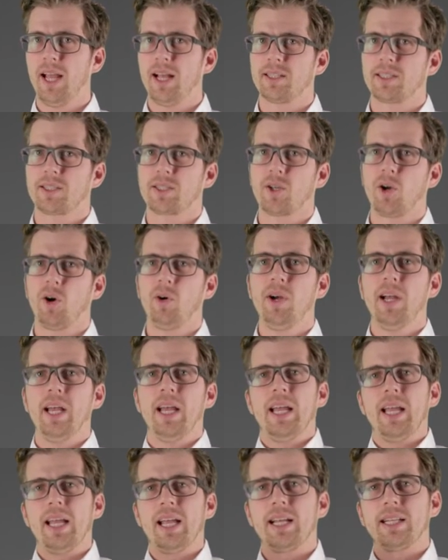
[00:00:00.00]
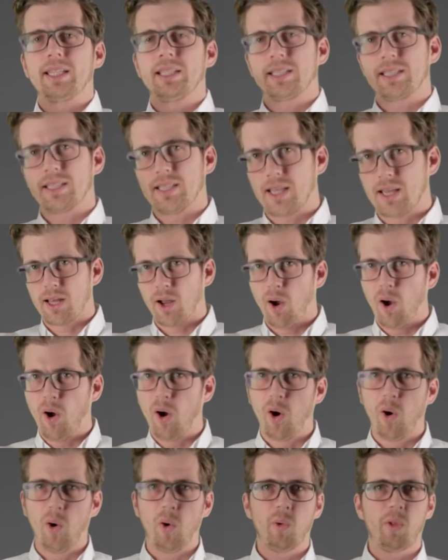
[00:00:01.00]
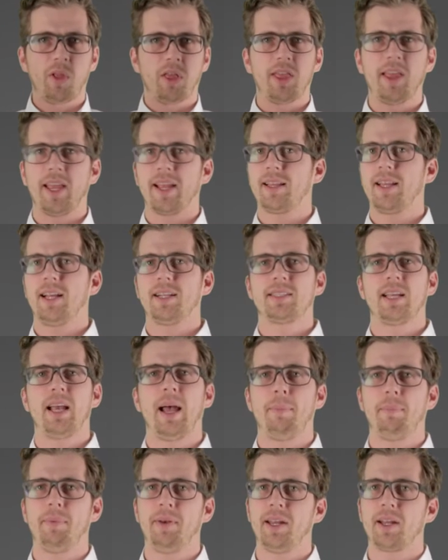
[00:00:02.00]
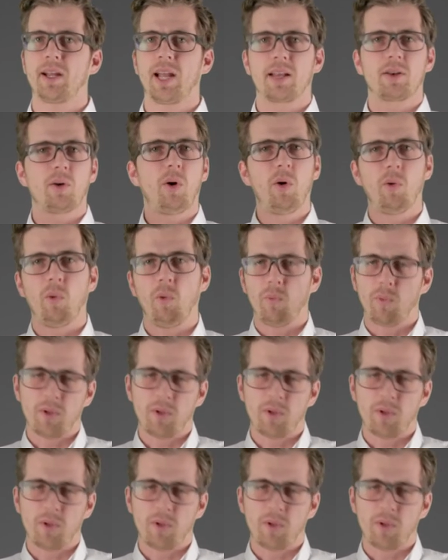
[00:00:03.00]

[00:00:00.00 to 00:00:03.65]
And so it's the whole thing that's happening at